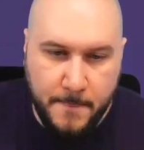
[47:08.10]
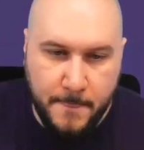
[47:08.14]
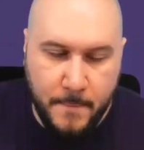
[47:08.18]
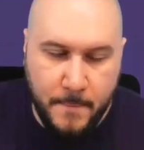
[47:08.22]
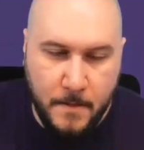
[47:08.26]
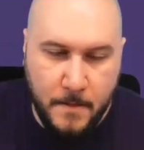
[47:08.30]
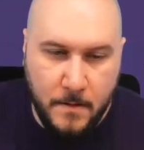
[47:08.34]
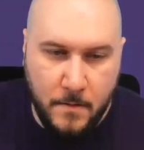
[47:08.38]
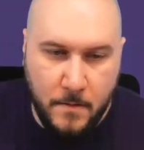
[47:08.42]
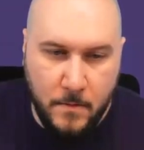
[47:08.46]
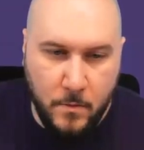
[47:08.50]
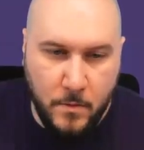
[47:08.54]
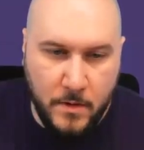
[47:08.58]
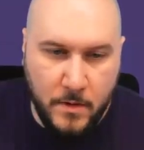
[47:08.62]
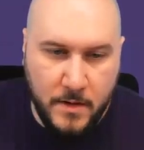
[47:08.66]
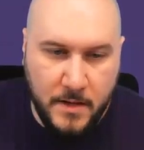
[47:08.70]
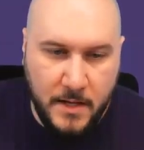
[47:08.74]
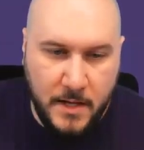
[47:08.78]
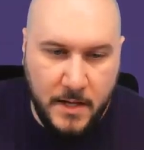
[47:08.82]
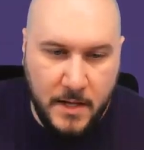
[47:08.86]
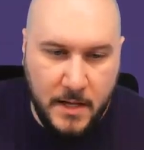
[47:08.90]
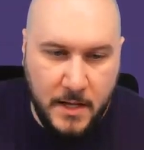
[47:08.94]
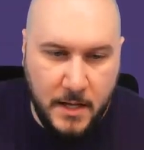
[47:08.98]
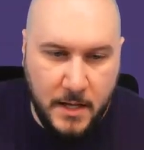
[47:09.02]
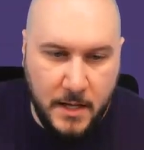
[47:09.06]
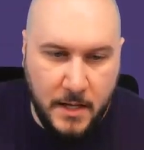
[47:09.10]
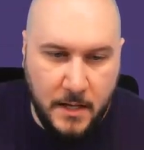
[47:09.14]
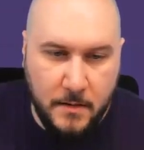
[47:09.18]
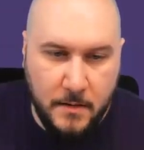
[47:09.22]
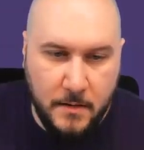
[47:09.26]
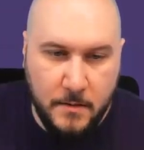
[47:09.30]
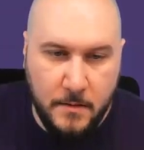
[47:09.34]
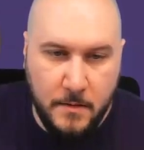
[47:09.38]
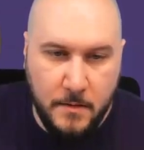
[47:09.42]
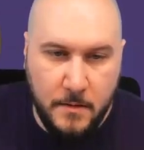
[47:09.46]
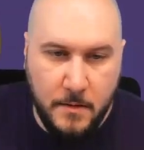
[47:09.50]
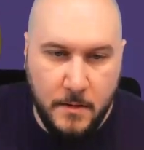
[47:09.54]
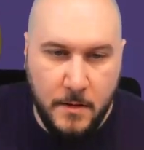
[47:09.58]
okay.
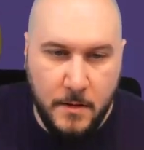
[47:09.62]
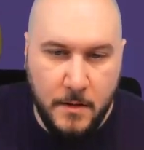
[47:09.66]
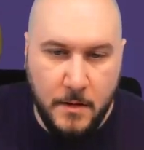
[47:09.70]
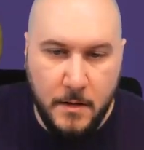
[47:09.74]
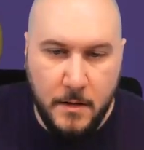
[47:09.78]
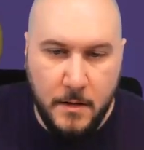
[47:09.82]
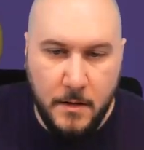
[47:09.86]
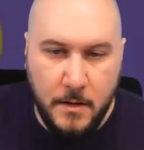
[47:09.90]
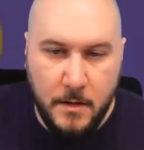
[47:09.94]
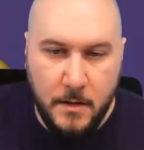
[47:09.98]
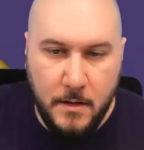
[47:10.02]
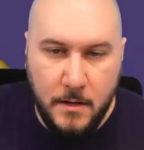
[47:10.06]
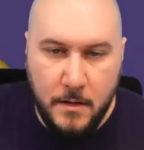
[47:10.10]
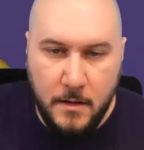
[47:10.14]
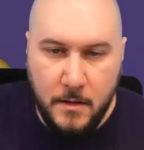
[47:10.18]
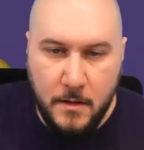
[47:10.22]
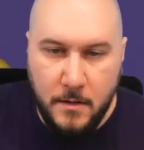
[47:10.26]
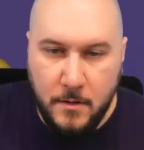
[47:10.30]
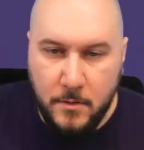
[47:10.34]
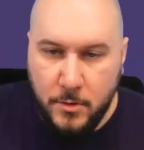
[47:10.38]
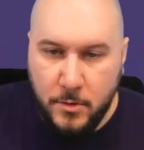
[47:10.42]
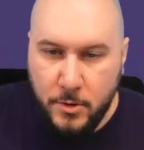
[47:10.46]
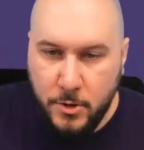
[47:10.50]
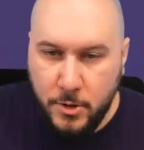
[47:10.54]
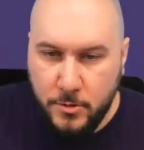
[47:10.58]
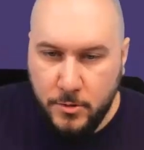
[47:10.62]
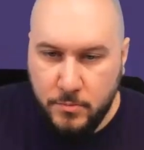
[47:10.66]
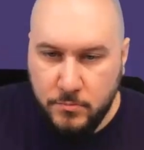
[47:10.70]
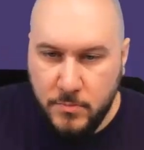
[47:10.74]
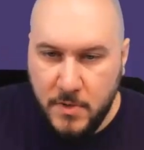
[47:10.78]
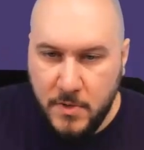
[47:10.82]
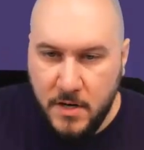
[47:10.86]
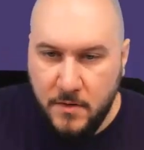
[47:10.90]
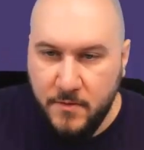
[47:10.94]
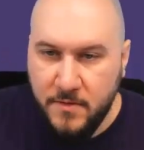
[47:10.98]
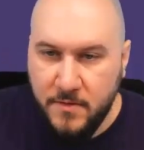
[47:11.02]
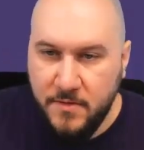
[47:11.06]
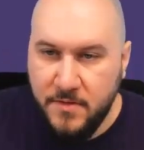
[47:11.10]
Good.
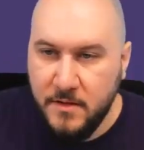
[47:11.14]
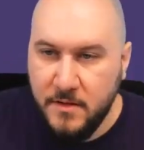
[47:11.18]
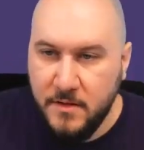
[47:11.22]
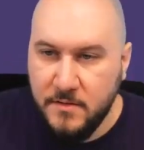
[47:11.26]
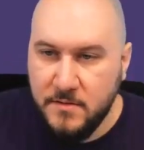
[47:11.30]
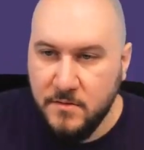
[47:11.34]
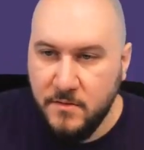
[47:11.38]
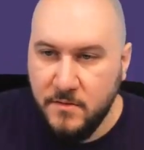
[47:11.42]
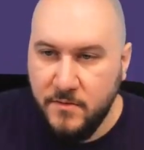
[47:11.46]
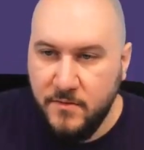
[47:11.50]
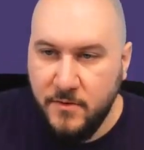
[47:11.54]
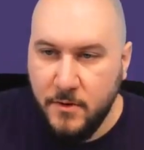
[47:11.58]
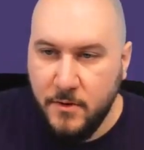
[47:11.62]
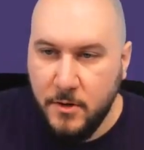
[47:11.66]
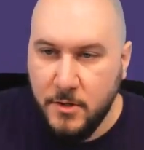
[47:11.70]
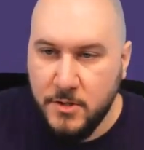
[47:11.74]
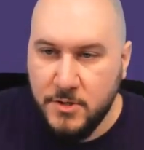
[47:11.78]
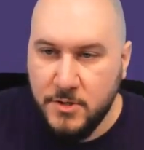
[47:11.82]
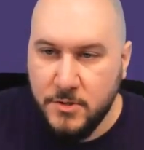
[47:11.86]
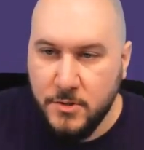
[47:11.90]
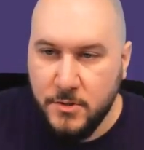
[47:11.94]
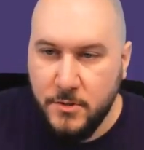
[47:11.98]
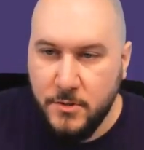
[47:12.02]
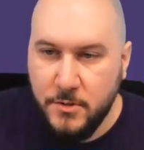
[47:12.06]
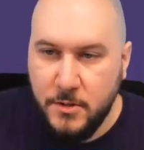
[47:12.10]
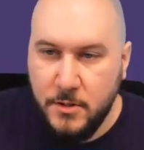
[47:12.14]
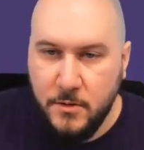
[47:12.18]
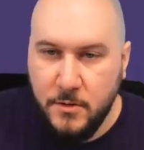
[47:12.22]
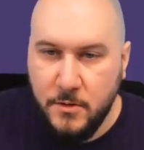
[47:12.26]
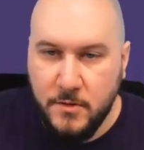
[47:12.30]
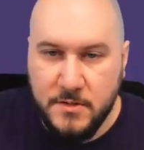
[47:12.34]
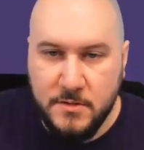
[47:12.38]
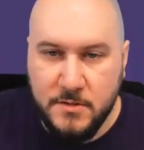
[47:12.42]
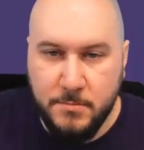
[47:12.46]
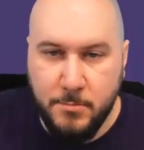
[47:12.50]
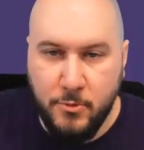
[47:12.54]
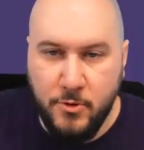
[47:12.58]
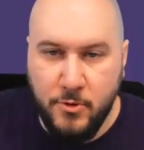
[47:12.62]
Everything so far so good. Looks
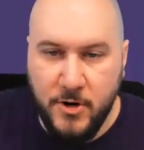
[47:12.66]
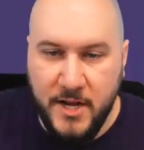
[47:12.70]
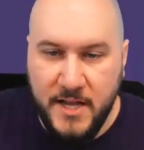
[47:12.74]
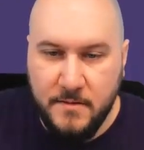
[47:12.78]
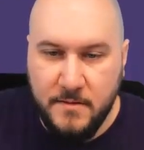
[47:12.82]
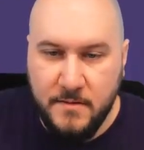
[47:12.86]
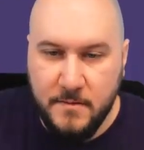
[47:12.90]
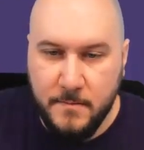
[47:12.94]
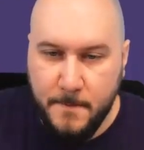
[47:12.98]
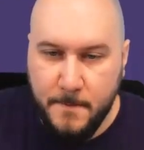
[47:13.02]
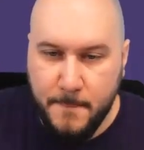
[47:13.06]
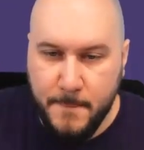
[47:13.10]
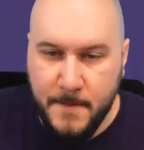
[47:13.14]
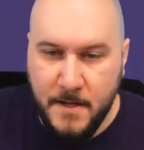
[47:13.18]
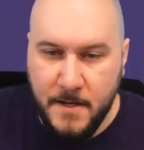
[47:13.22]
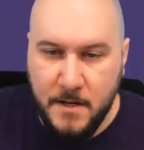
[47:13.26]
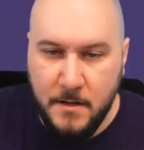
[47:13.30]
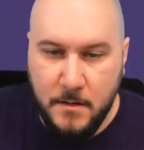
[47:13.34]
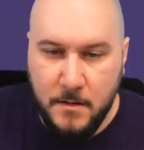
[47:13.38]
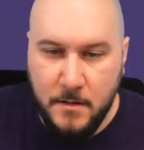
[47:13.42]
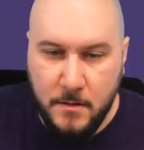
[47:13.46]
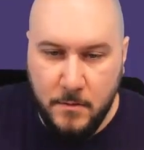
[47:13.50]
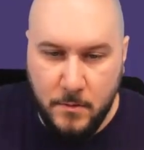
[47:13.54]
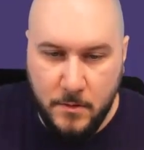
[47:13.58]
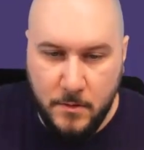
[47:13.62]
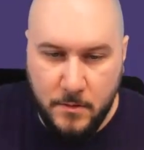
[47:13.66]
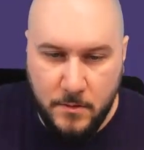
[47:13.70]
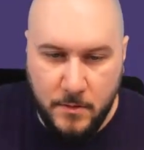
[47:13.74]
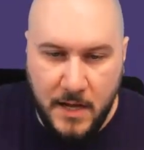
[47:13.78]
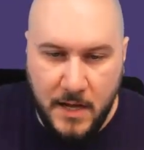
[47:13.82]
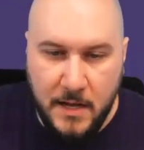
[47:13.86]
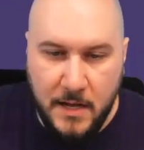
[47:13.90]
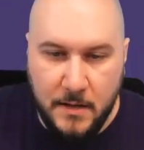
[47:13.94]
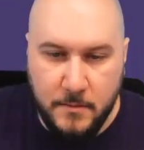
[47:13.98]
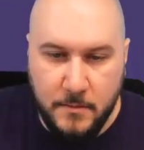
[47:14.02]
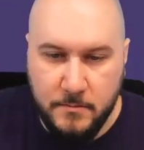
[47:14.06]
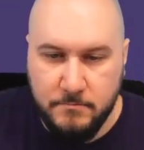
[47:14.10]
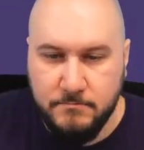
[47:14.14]
great. Yeah. Or
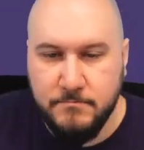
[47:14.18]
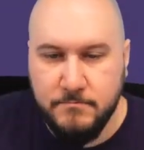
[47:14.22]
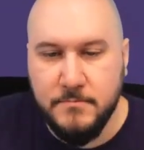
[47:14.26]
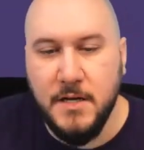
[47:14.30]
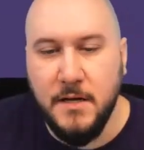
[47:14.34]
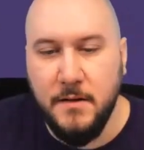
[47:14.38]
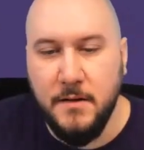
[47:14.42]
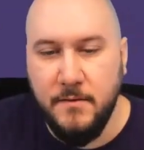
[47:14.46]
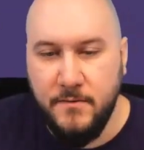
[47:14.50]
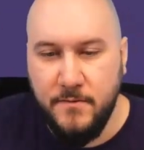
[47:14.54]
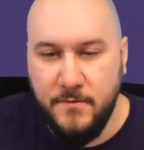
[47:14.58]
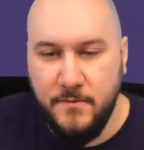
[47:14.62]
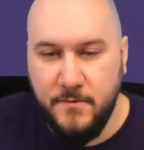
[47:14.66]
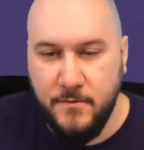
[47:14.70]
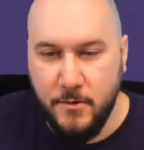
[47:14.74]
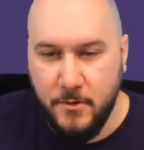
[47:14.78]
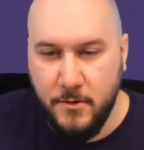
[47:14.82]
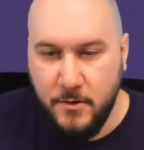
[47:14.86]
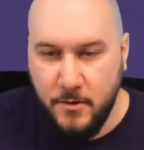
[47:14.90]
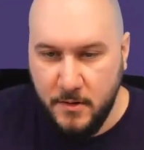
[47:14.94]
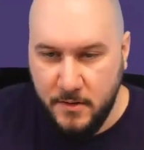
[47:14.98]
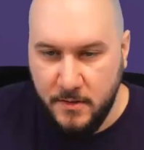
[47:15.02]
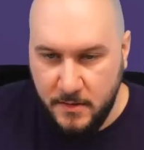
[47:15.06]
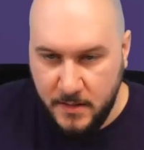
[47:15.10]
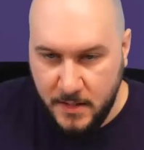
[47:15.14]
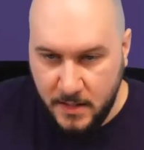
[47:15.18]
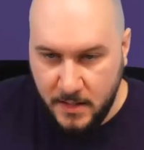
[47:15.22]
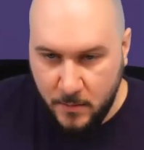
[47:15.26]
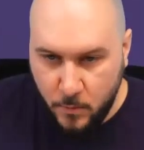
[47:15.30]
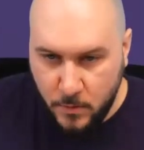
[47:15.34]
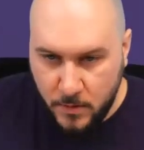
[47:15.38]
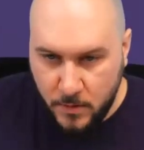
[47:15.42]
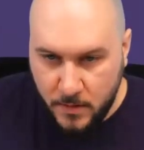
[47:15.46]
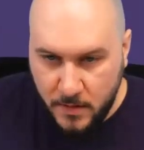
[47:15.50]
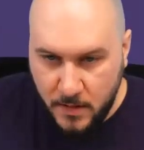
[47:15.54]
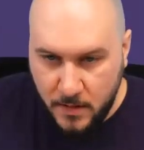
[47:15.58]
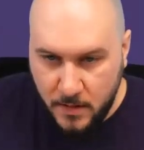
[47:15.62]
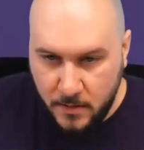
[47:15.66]
I forgot that
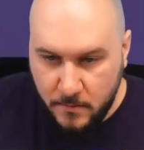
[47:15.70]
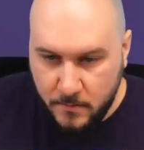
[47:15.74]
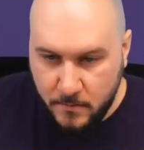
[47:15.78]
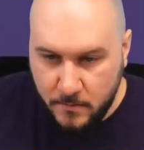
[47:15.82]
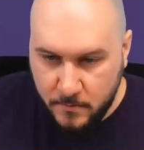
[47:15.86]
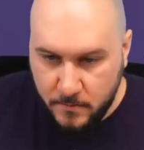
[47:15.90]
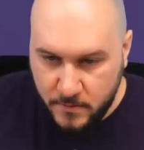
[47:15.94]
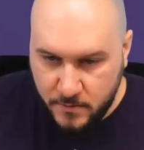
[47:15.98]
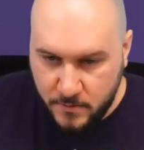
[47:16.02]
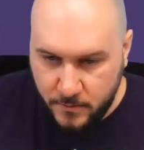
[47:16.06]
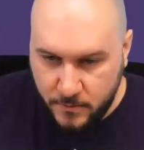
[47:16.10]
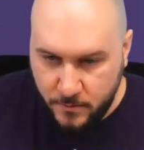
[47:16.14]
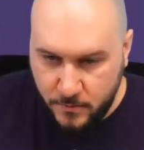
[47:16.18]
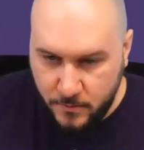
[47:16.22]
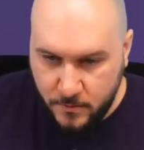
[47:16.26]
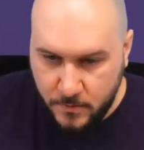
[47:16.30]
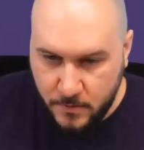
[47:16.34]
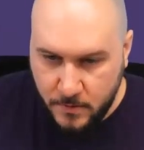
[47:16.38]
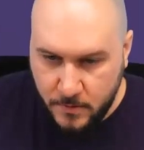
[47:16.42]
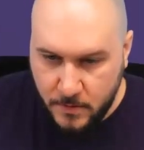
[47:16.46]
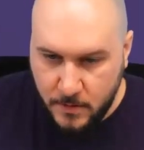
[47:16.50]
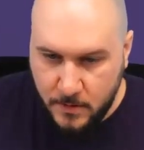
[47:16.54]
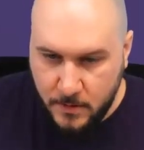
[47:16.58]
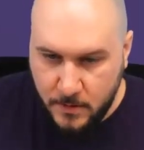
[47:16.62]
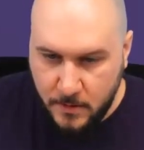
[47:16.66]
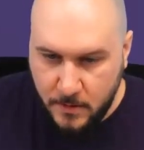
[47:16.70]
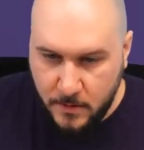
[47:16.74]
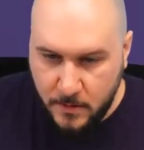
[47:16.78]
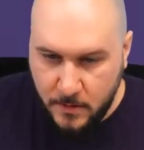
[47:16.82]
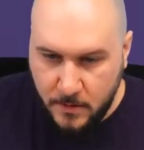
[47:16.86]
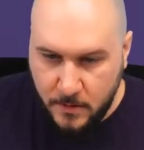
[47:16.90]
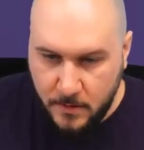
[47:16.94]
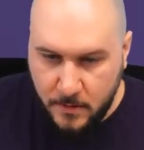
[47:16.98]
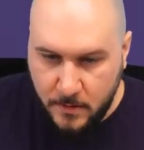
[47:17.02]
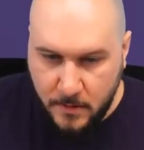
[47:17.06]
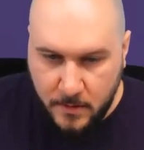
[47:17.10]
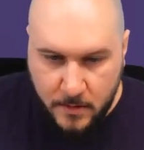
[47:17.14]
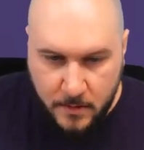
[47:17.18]
one here. True.
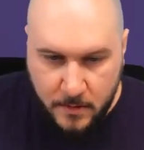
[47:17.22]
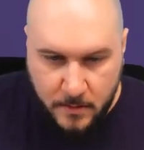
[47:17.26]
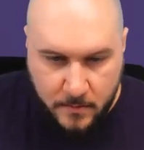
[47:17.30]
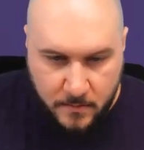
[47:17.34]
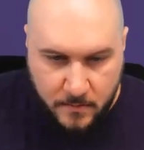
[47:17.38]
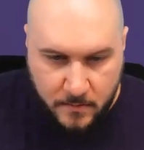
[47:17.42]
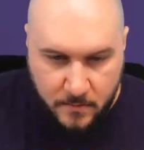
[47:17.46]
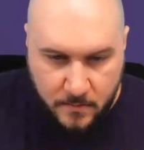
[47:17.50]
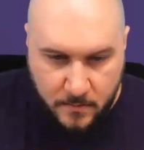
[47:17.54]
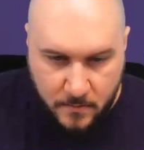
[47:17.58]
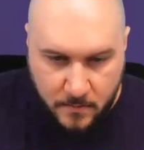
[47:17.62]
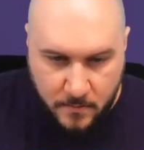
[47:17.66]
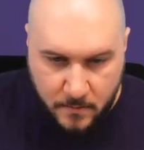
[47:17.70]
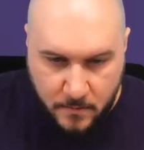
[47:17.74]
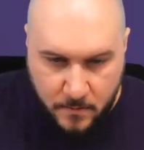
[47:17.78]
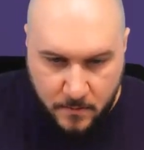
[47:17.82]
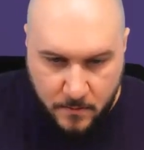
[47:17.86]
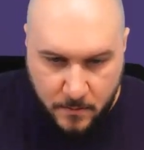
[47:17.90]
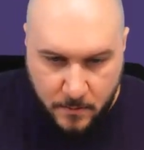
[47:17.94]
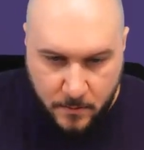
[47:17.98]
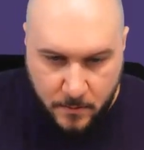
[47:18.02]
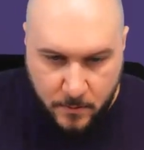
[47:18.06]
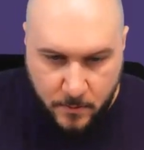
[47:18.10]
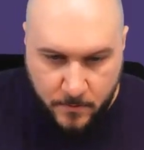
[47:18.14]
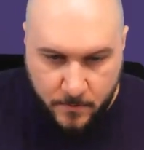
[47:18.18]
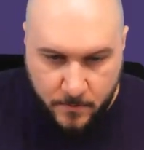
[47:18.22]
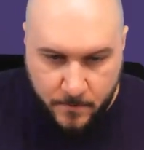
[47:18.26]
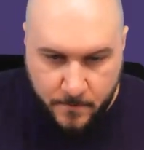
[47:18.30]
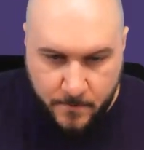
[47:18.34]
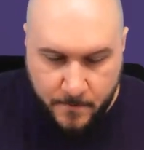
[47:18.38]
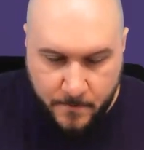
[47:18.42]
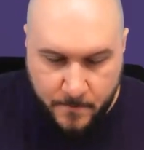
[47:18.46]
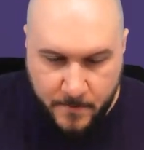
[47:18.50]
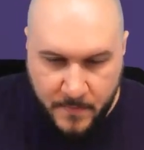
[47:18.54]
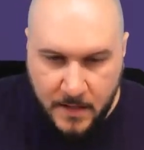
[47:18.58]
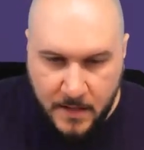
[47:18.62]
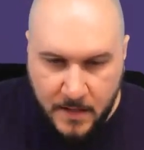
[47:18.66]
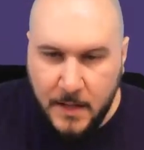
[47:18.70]
So
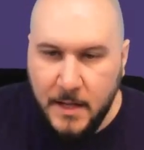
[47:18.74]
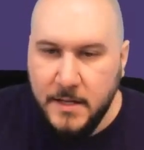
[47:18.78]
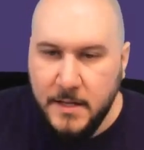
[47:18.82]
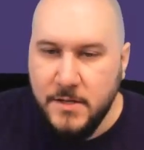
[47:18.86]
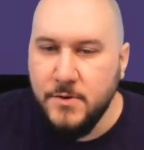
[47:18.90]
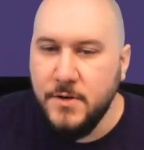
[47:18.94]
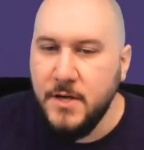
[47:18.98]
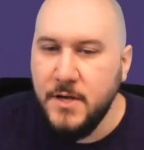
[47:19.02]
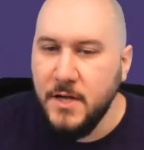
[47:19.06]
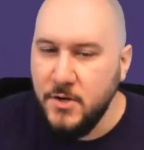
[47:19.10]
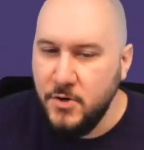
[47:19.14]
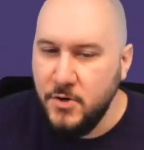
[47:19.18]
you can do